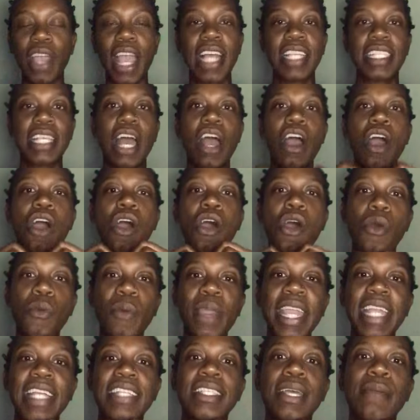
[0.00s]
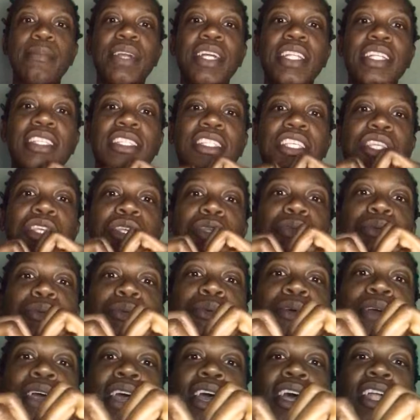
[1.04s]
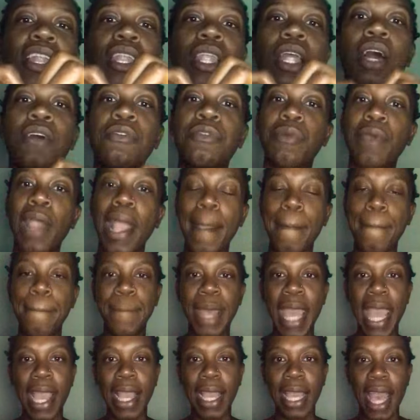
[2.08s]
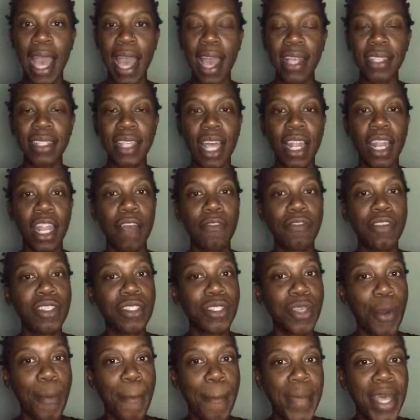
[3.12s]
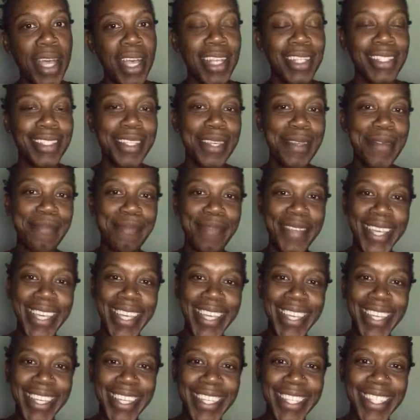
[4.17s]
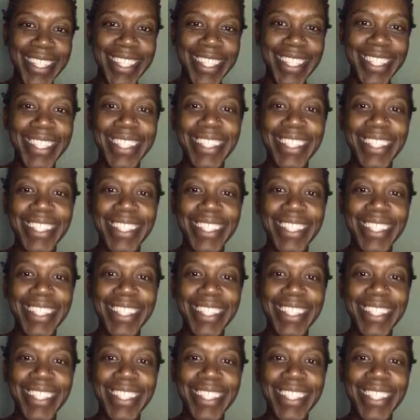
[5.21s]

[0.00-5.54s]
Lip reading: As I always, I'm going to send you love right back, guys. I love you so much. Peace.